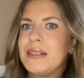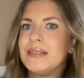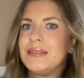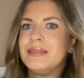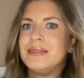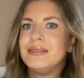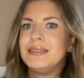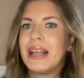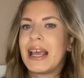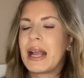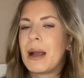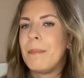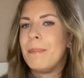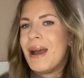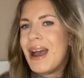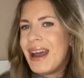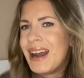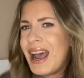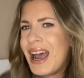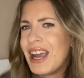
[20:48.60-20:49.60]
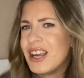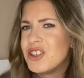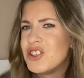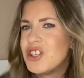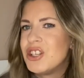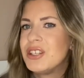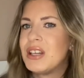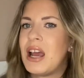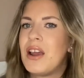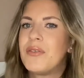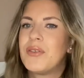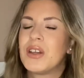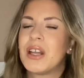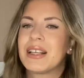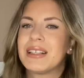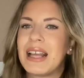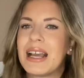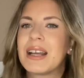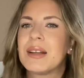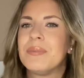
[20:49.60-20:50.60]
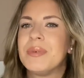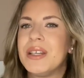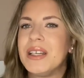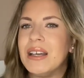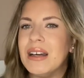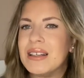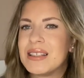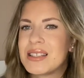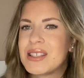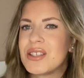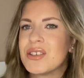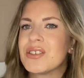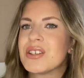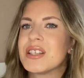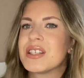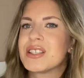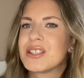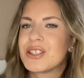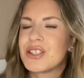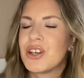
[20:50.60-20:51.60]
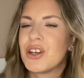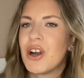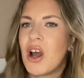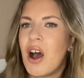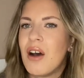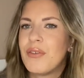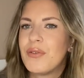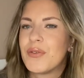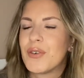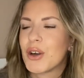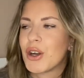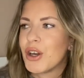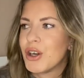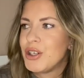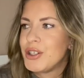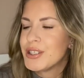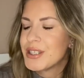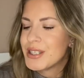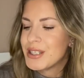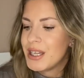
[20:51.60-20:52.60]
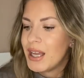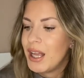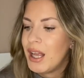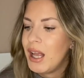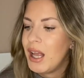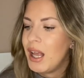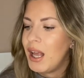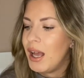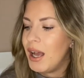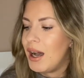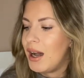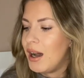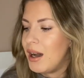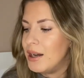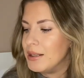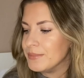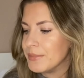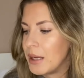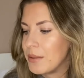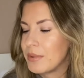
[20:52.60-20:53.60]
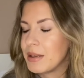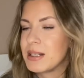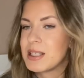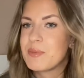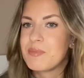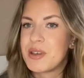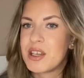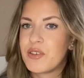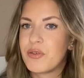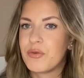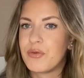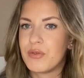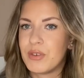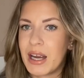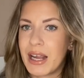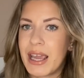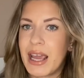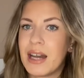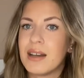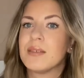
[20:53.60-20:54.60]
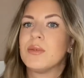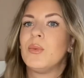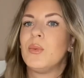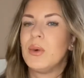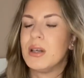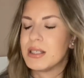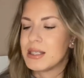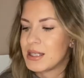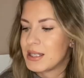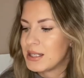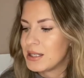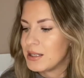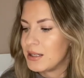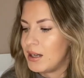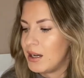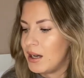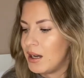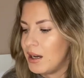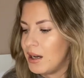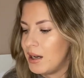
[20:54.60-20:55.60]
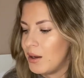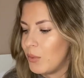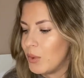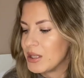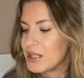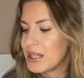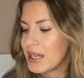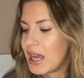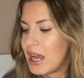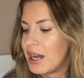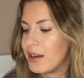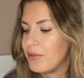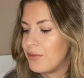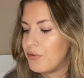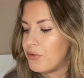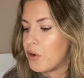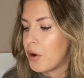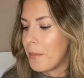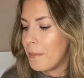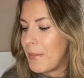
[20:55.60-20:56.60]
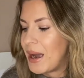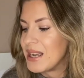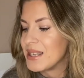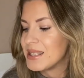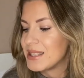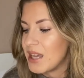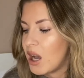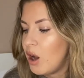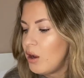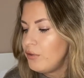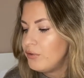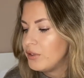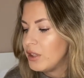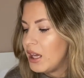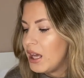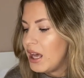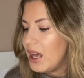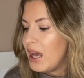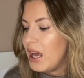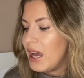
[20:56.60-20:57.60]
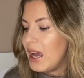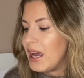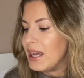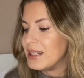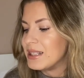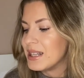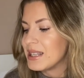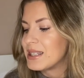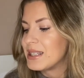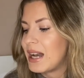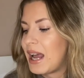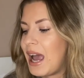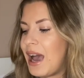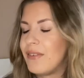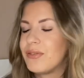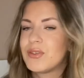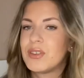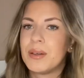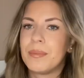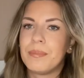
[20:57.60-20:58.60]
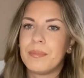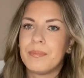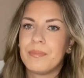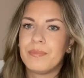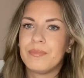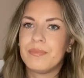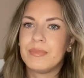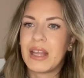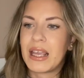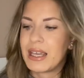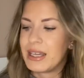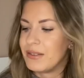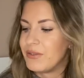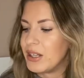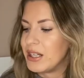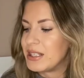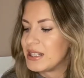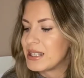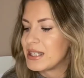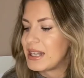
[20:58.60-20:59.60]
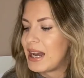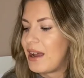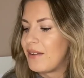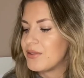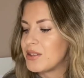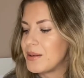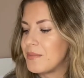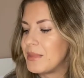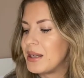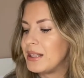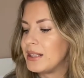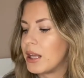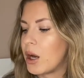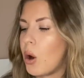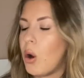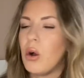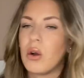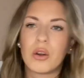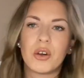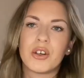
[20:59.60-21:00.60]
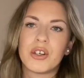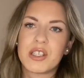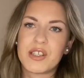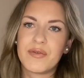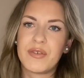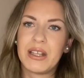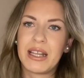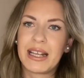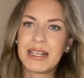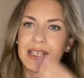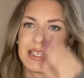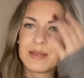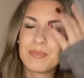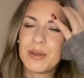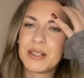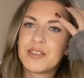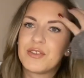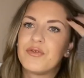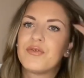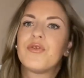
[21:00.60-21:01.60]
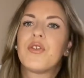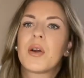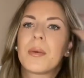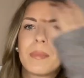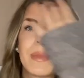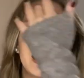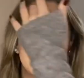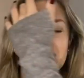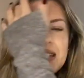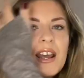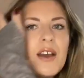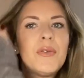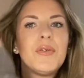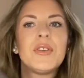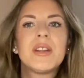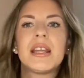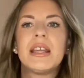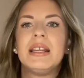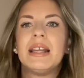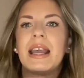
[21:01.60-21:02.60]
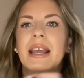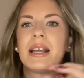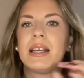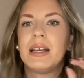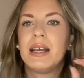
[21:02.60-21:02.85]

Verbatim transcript: like a bad hygiene, I feel like that can be a serious turn off for girls. Um, I'm gonna speak again once uh, once again for myself. It doesn't have to like it, it doesn't have to mean that all girls feel like this, but for me definitely like